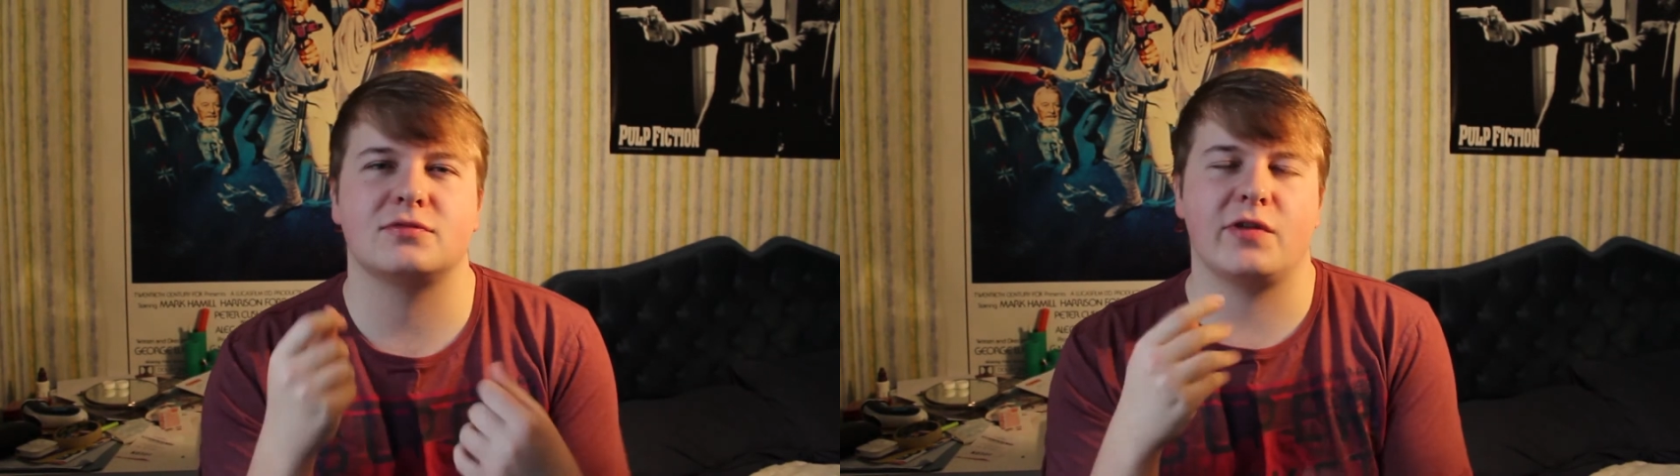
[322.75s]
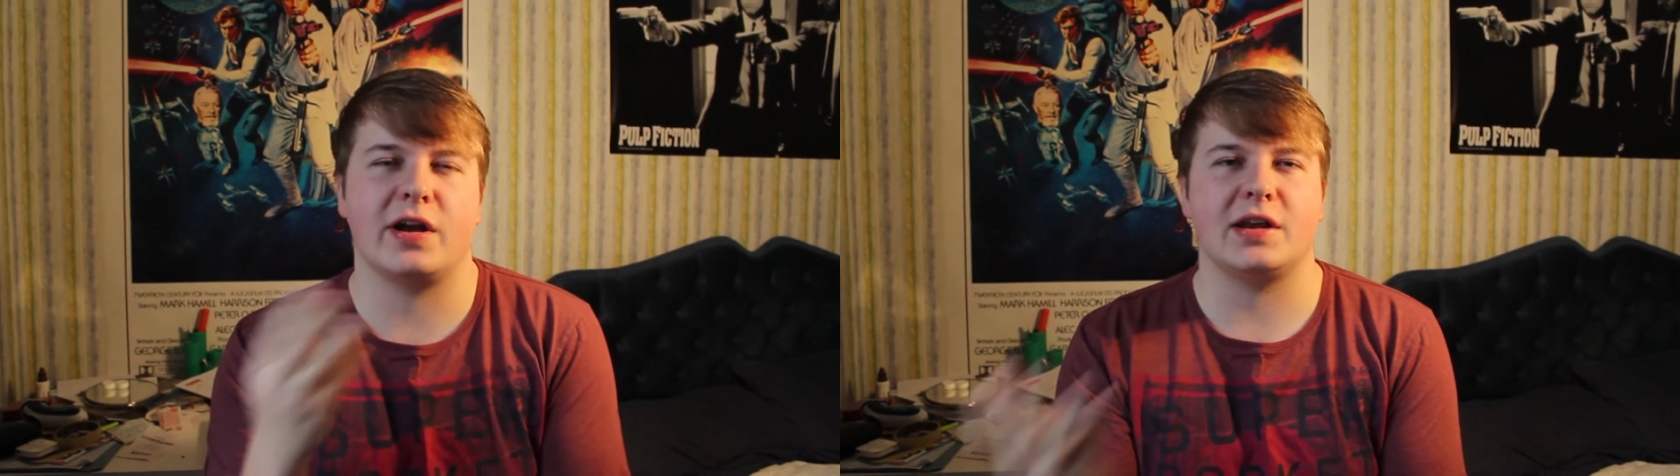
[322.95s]

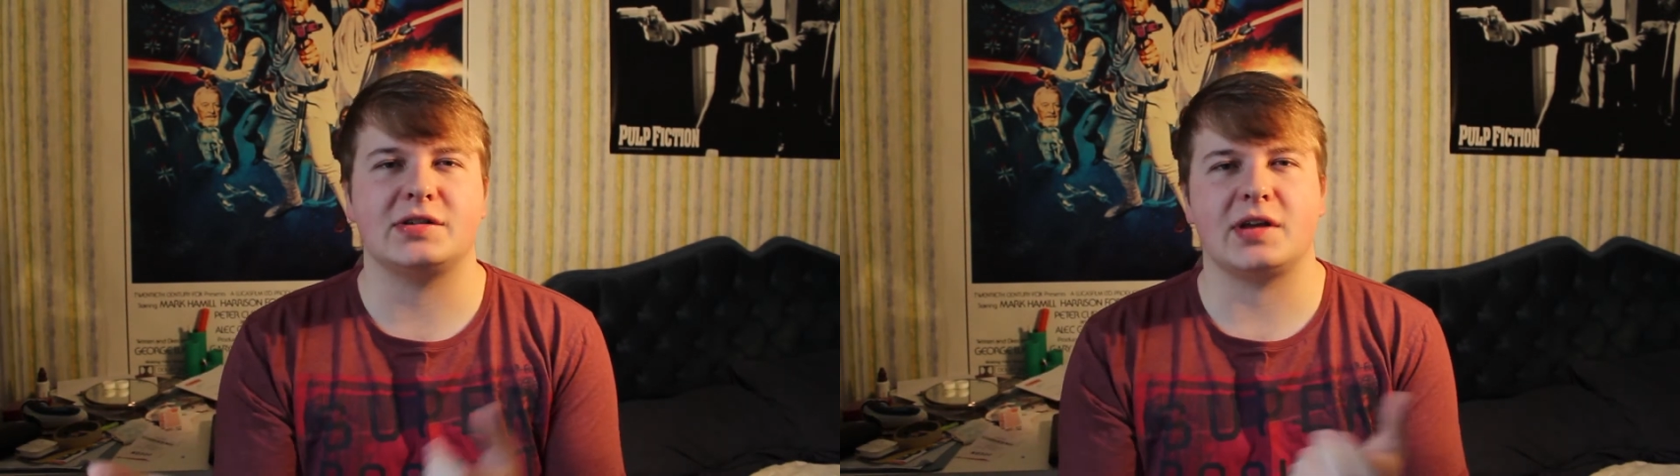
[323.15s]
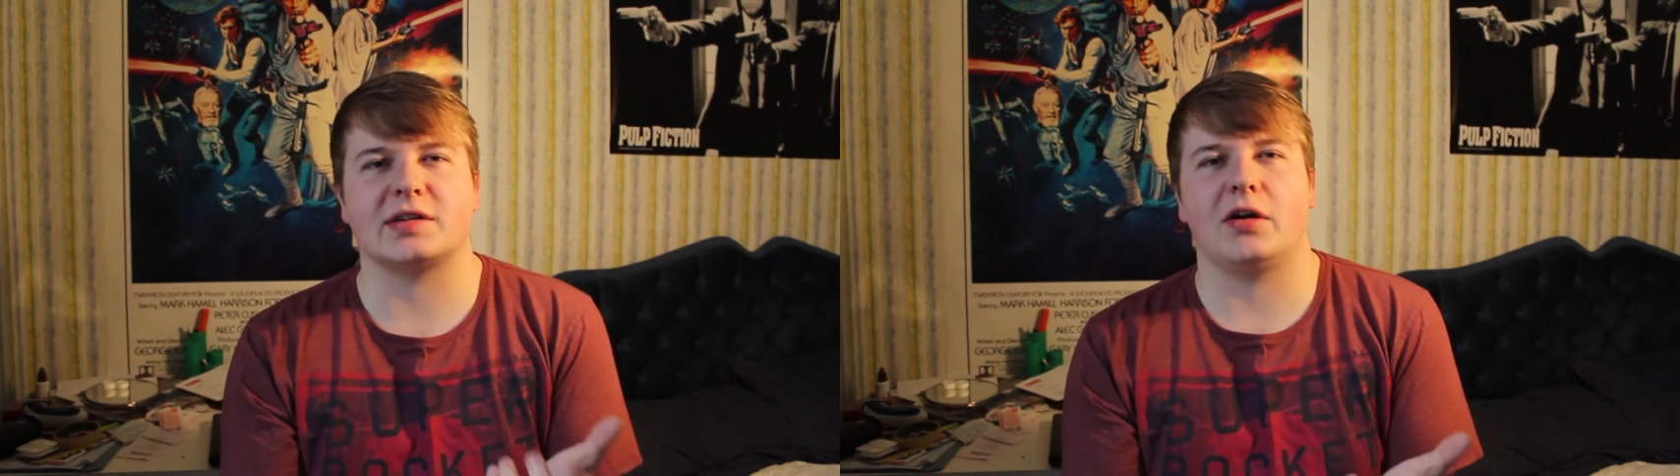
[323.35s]
really
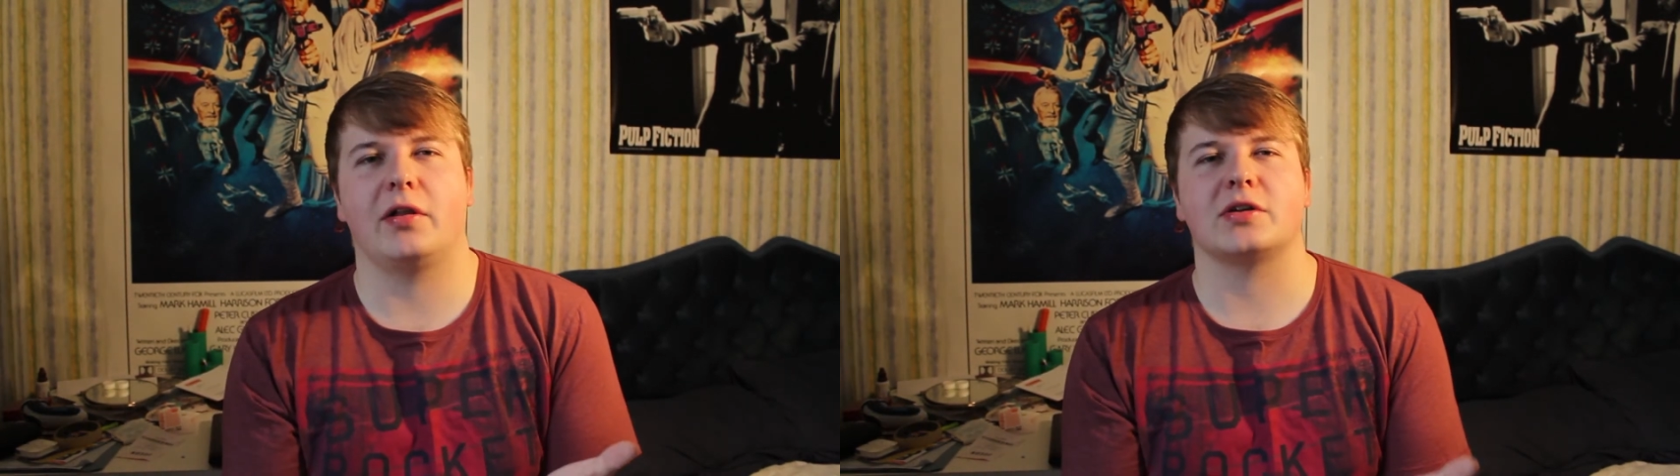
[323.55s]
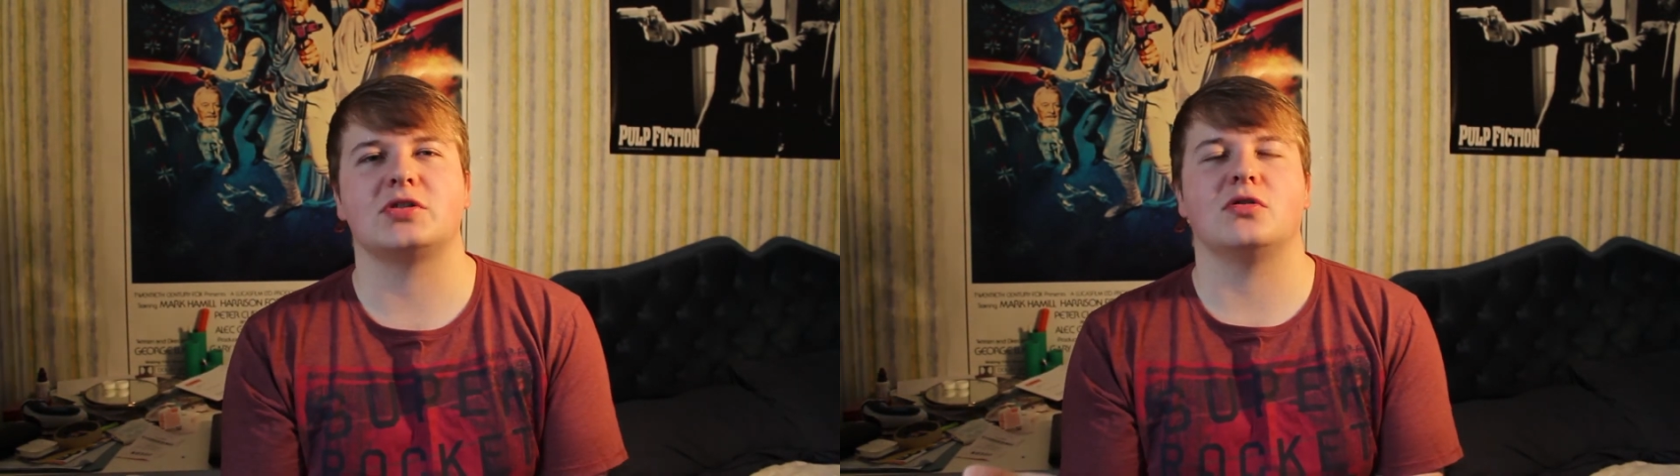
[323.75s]
sticks out
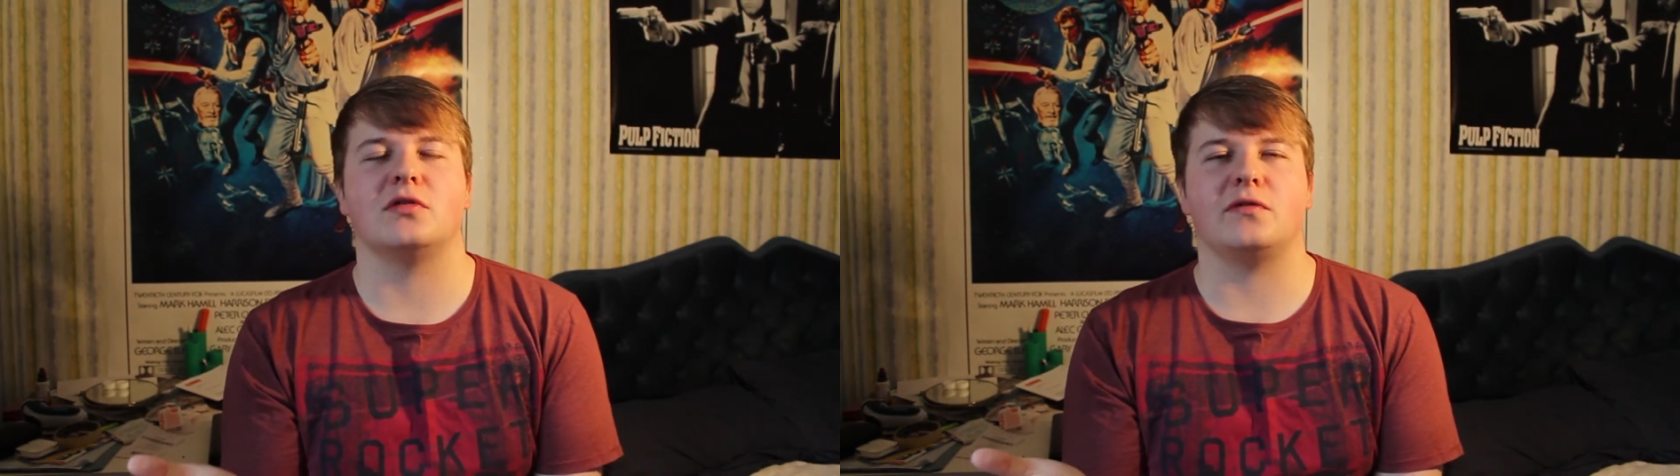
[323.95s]
like a sore